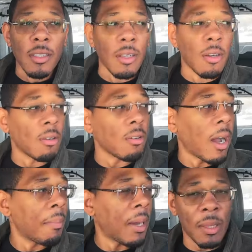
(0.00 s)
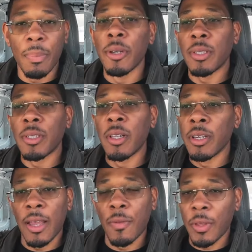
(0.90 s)
so I'm not the person to
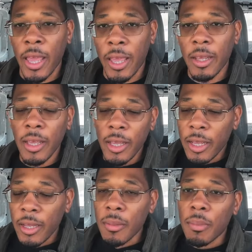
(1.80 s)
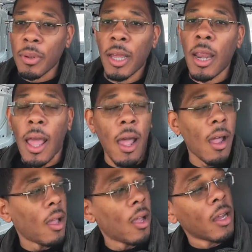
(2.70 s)
look at for that. But
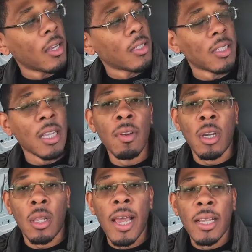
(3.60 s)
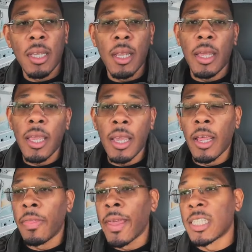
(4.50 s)
uh, seven o'clock did
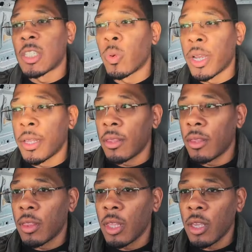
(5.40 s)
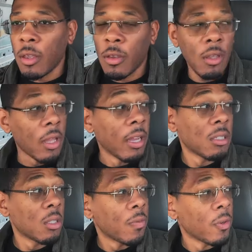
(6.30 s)
hit, and that's when the, I
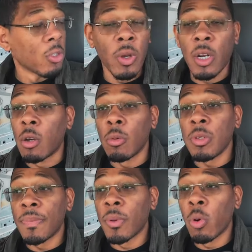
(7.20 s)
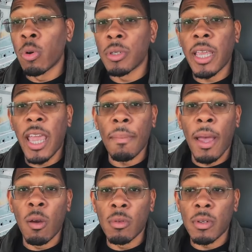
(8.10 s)
guess the first round of Home Depot orders came
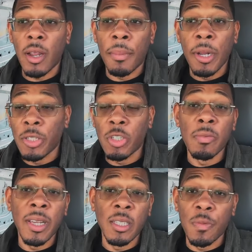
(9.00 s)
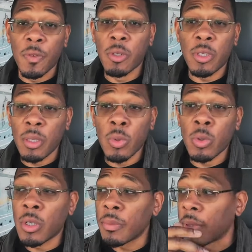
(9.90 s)
out. I'm not sure if that's the first
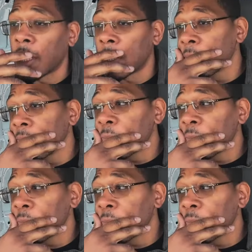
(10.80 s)
anymore, but